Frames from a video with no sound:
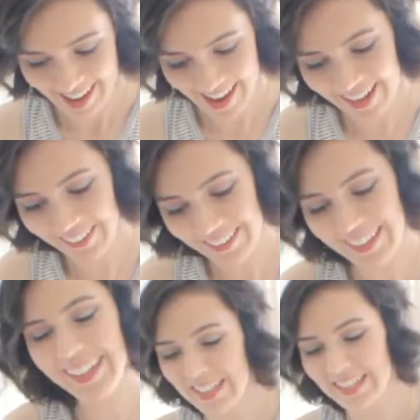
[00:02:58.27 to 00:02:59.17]
And oh my
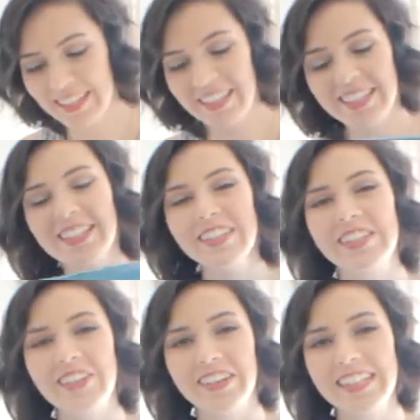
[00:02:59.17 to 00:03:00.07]
god, so these are the
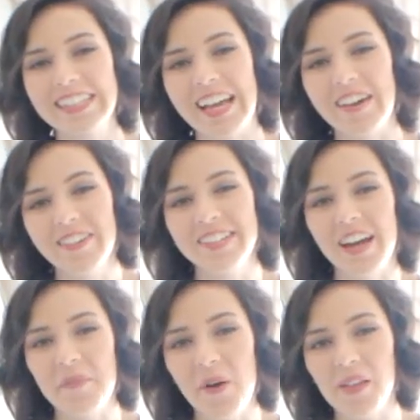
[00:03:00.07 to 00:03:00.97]
shorts I was
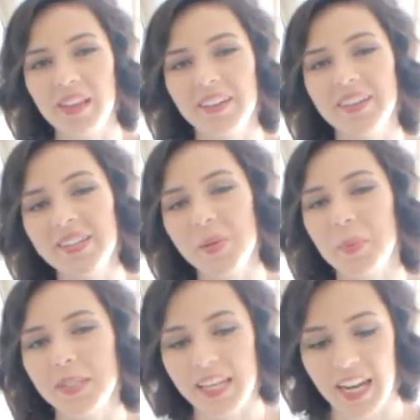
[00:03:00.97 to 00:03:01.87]
eyeballing on his
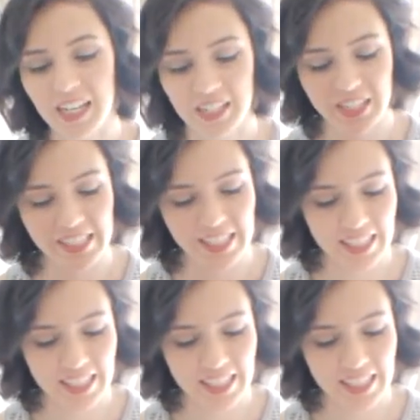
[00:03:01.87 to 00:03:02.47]
website actually.